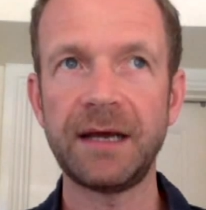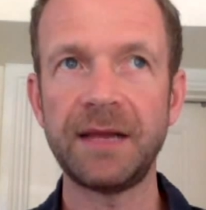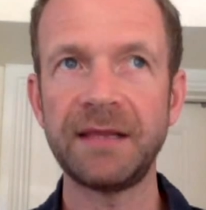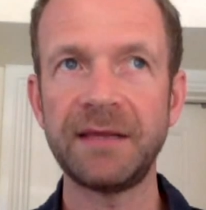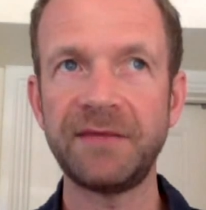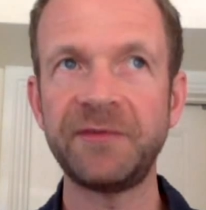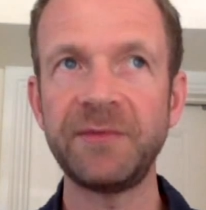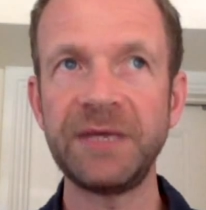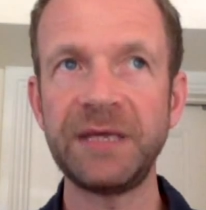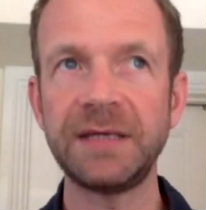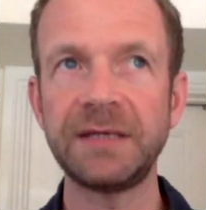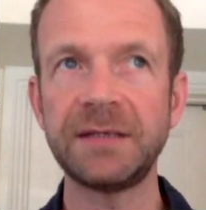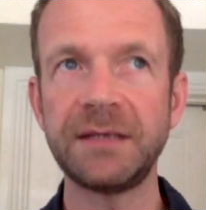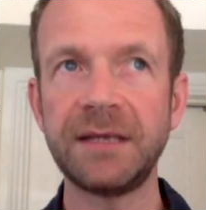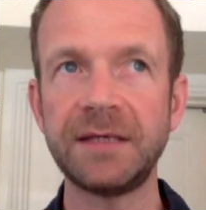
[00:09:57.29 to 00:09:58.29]
I think for me
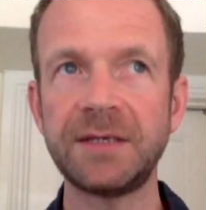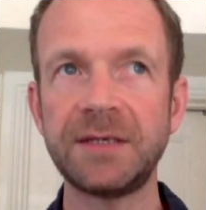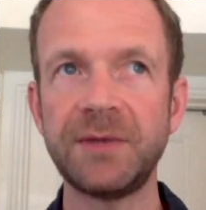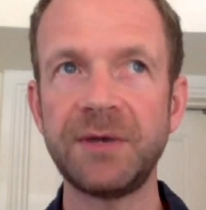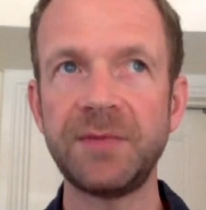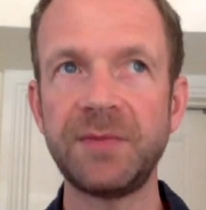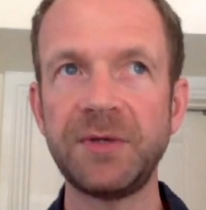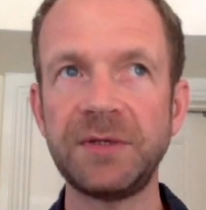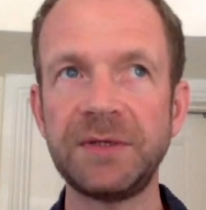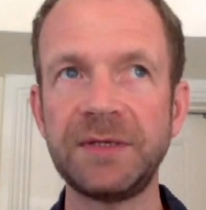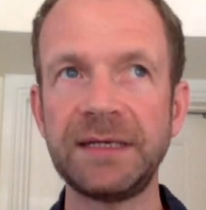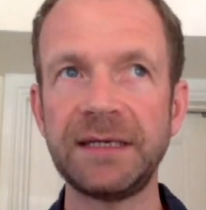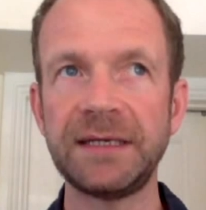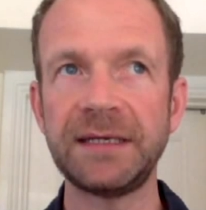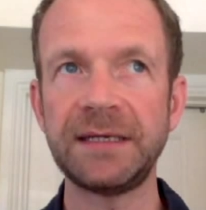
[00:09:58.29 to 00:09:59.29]
it's about putting
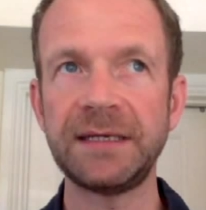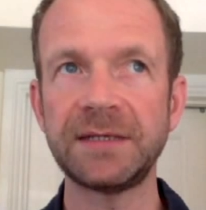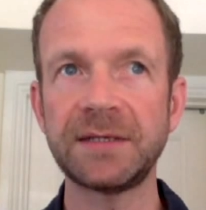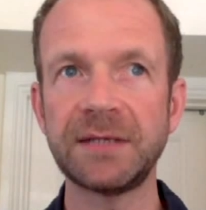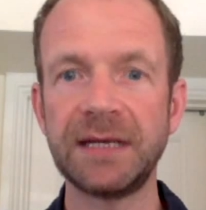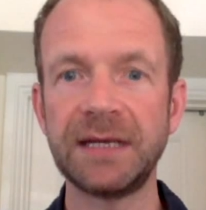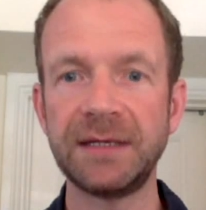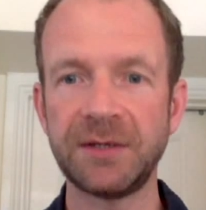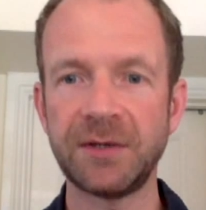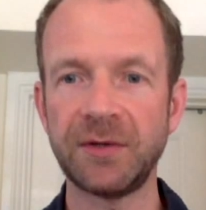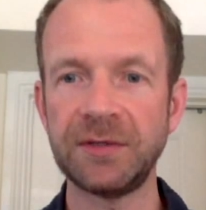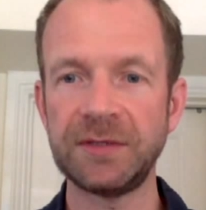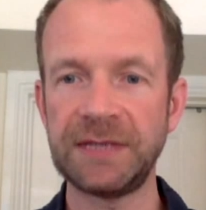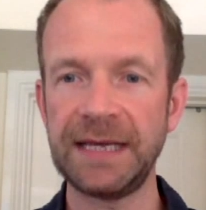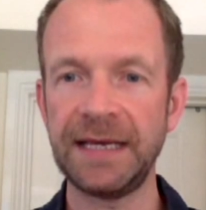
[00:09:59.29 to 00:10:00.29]
data in its
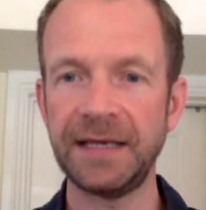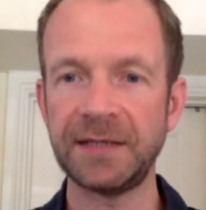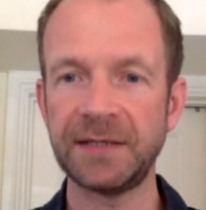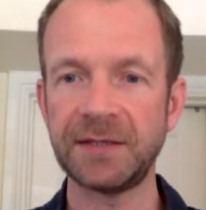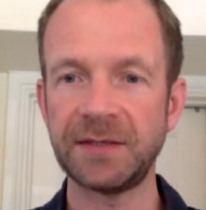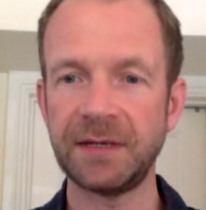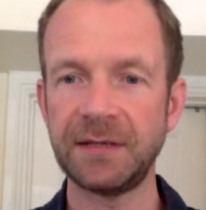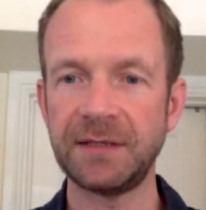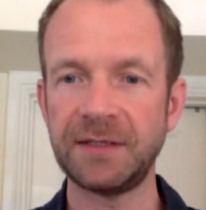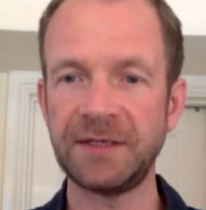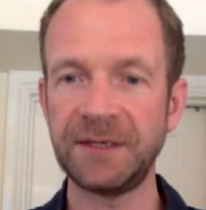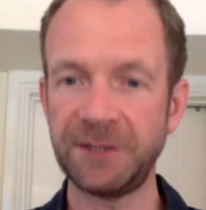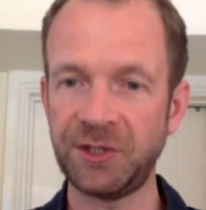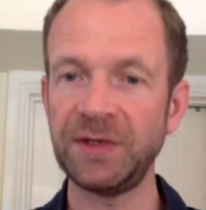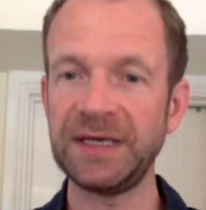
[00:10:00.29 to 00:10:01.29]
context and
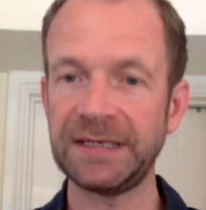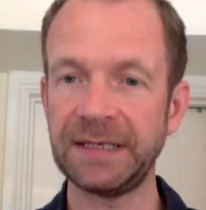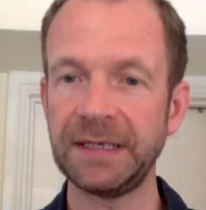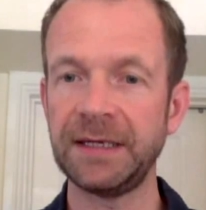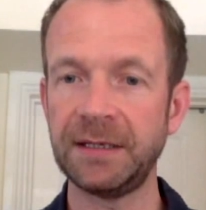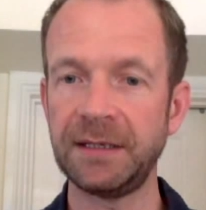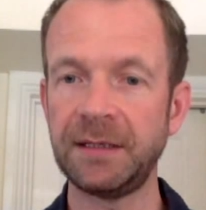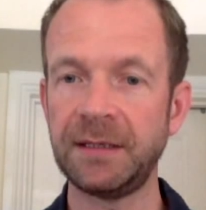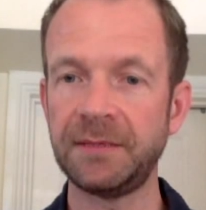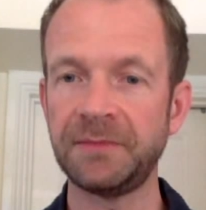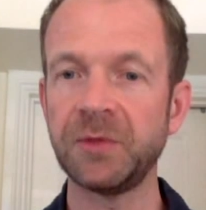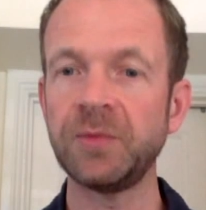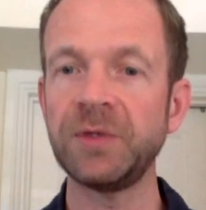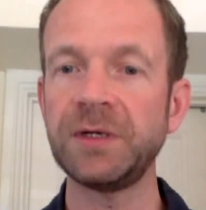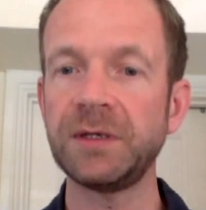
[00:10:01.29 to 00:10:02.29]
situating it in the
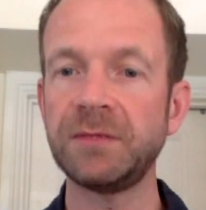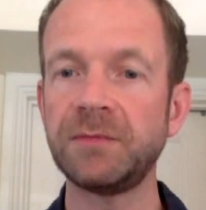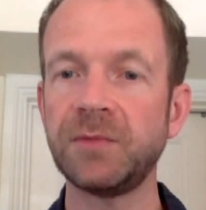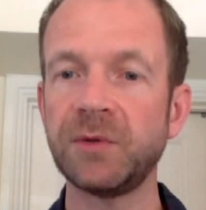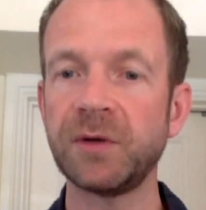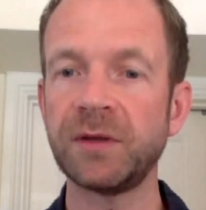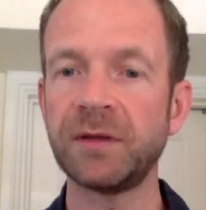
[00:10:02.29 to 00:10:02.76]
moment more